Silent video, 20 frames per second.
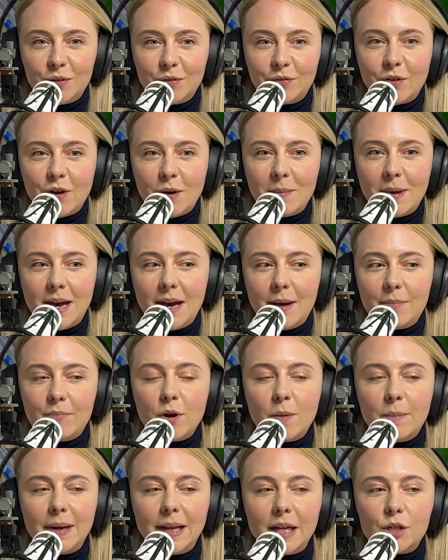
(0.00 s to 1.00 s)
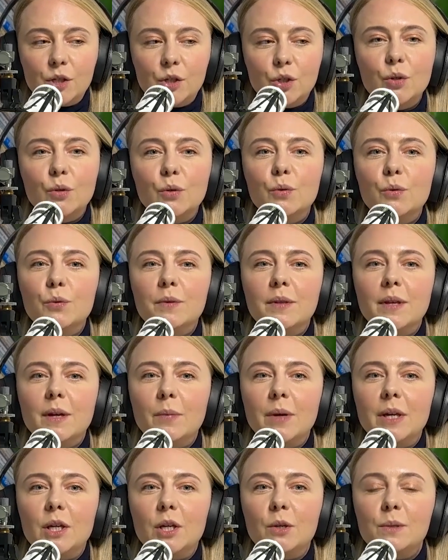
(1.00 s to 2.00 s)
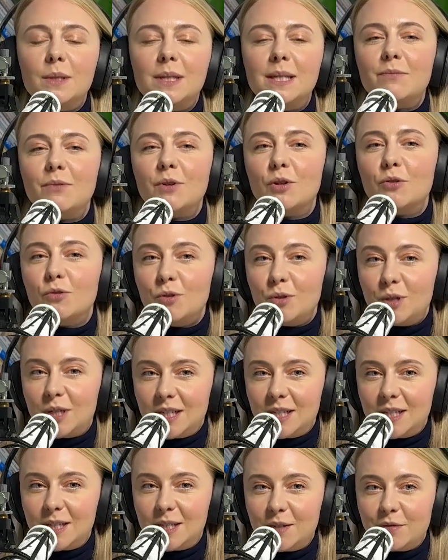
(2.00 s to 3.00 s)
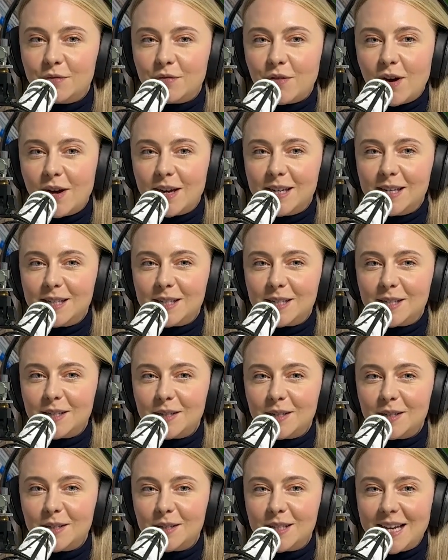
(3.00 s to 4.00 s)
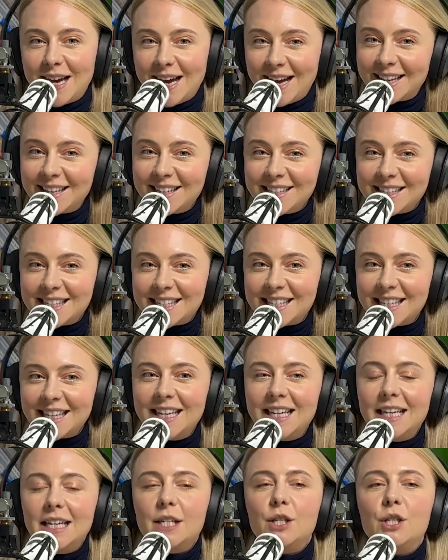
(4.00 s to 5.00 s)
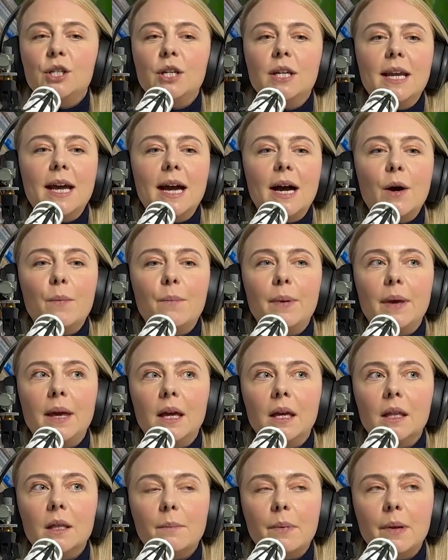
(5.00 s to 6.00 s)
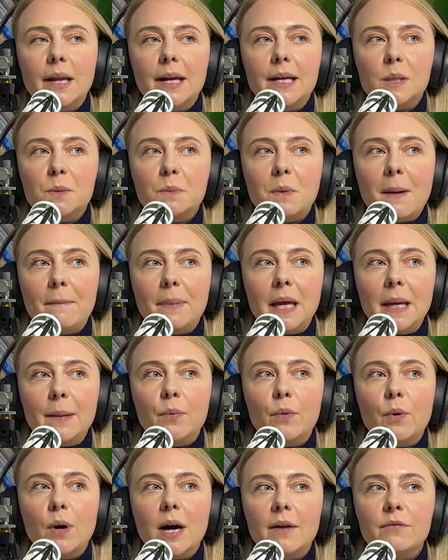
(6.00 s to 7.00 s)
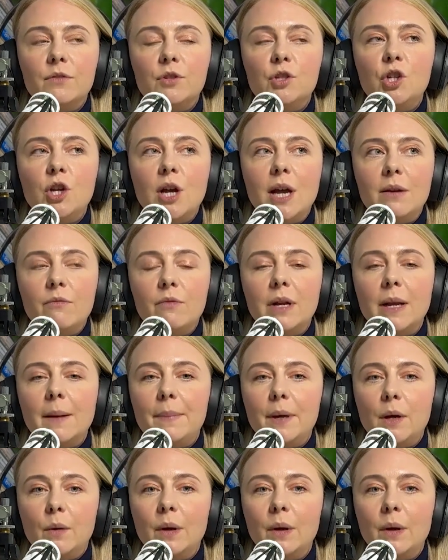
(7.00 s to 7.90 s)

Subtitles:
from probably a tool that we use as recruiters to find talent, to now being the place where people have generally built